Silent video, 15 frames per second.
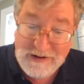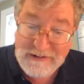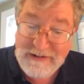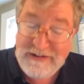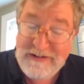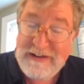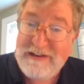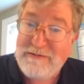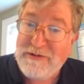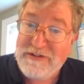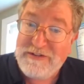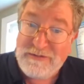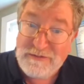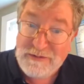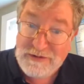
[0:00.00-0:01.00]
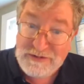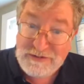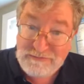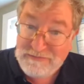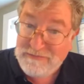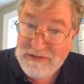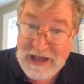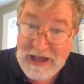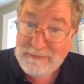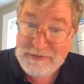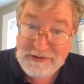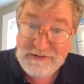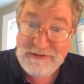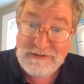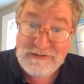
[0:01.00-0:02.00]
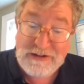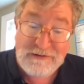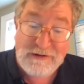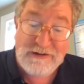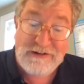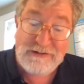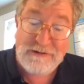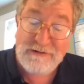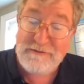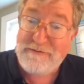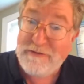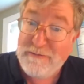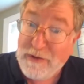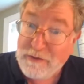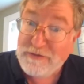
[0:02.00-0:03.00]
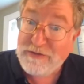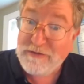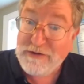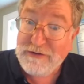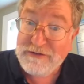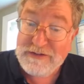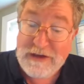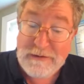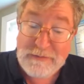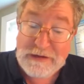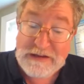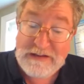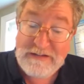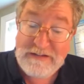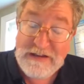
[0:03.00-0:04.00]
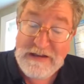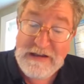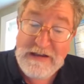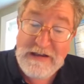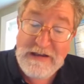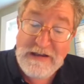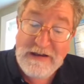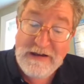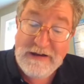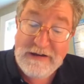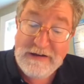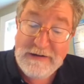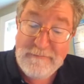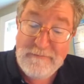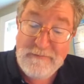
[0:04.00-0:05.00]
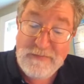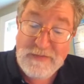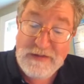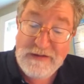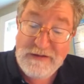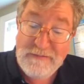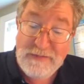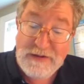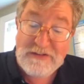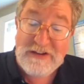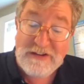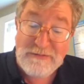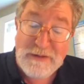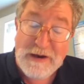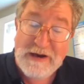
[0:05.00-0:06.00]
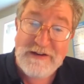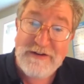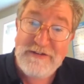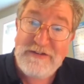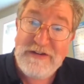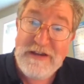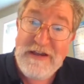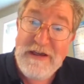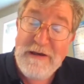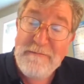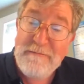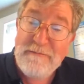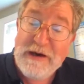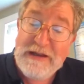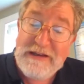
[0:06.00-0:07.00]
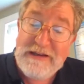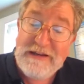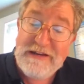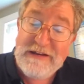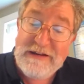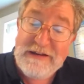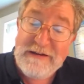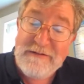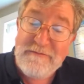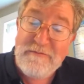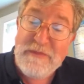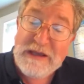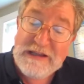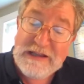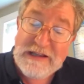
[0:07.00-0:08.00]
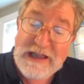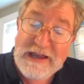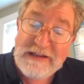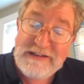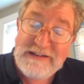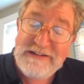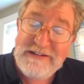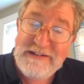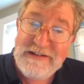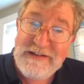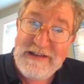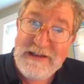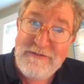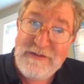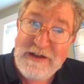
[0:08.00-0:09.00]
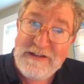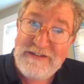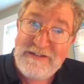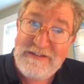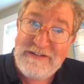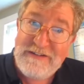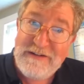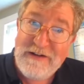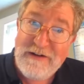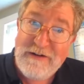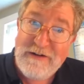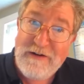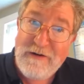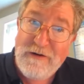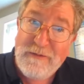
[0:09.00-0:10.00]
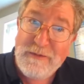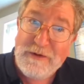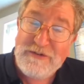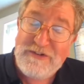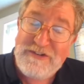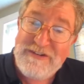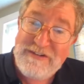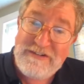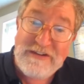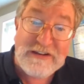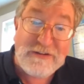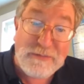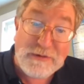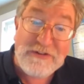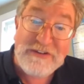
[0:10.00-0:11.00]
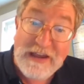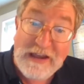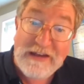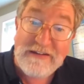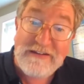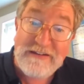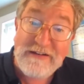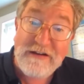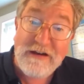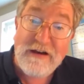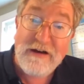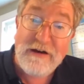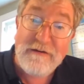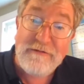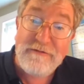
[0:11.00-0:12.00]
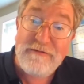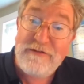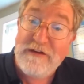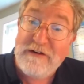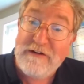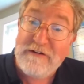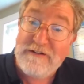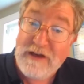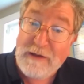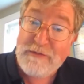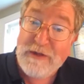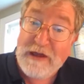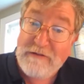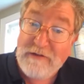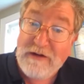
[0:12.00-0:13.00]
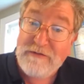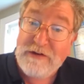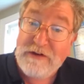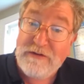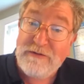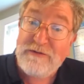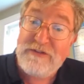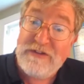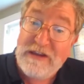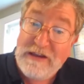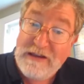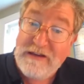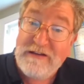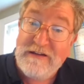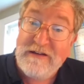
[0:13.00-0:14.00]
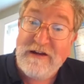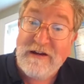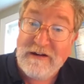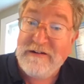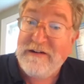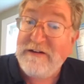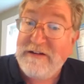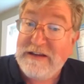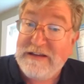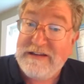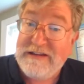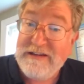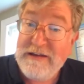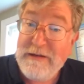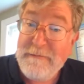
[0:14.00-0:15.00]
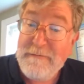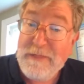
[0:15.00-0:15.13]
R&D was absolutely critical for both of those companies' business models, but Mecalac invests almost 6% of their top line revenues in R&D,